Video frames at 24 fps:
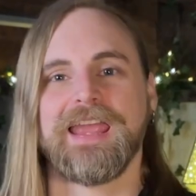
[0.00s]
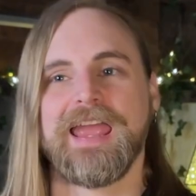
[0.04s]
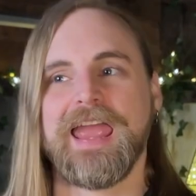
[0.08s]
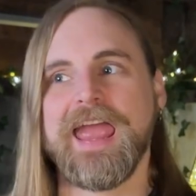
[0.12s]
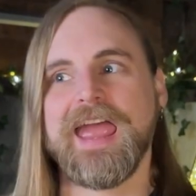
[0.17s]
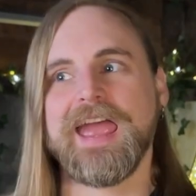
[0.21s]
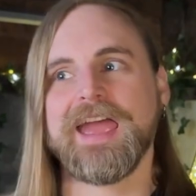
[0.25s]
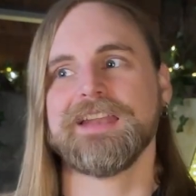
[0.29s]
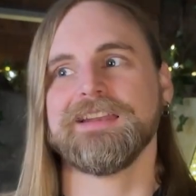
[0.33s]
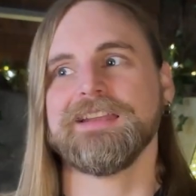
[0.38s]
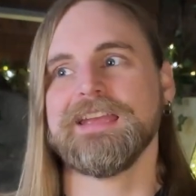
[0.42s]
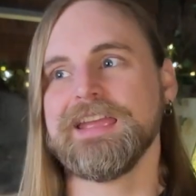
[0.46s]

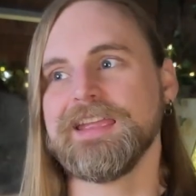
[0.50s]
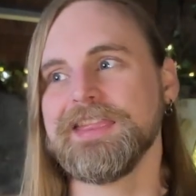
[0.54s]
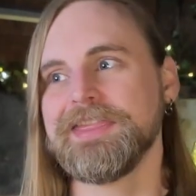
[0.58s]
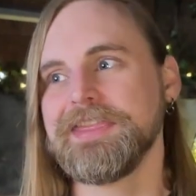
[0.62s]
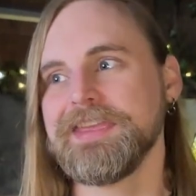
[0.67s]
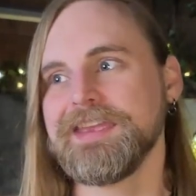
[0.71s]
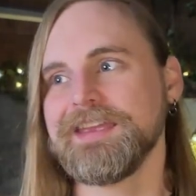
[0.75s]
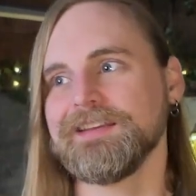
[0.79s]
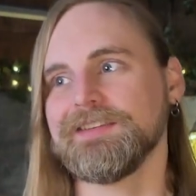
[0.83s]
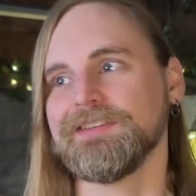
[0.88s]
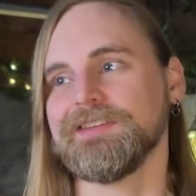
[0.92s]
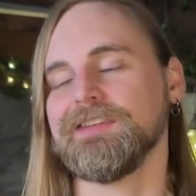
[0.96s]
And he
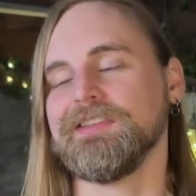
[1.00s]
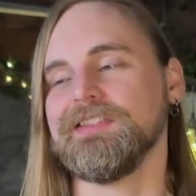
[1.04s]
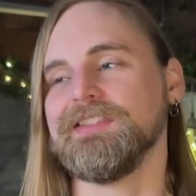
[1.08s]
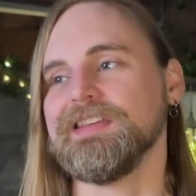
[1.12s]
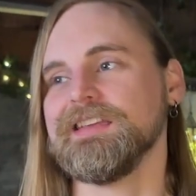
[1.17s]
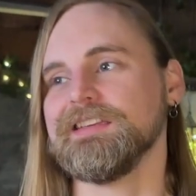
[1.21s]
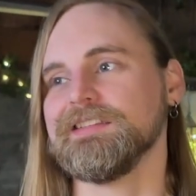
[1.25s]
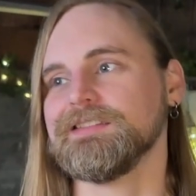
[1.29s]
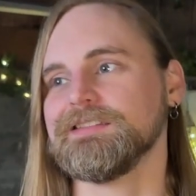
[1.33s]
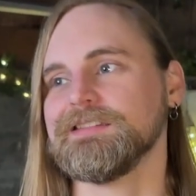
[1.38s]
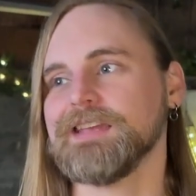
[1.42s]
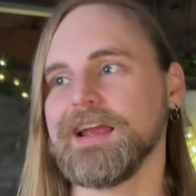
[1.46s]
thinks
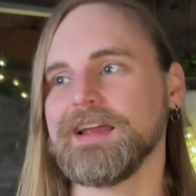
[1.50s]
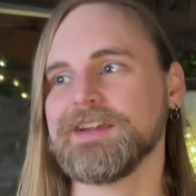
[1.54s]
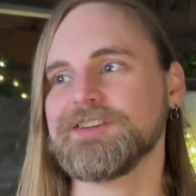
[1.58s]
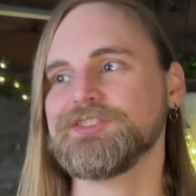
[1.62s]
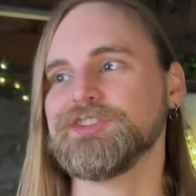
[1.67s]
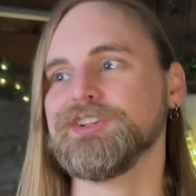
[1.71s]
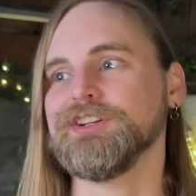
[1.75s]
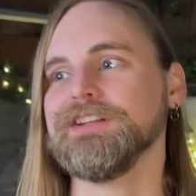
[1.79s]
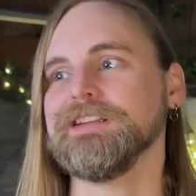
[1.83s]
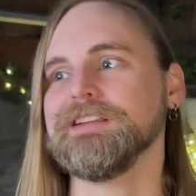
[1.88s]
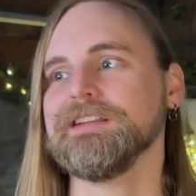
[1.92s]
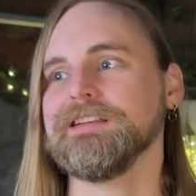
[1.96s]
this
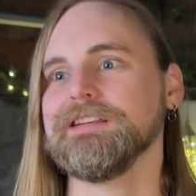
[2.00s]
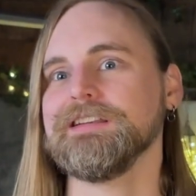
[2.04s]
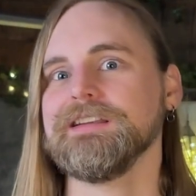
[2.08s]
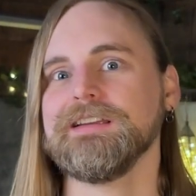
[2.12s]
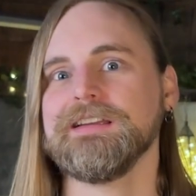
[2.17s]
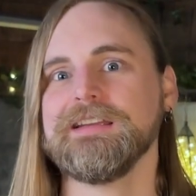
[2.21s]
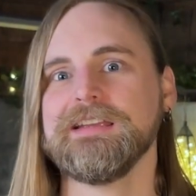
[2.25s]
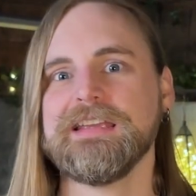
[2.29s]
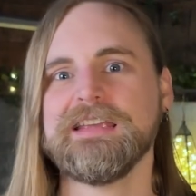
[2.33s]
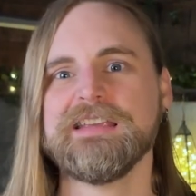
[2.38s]
section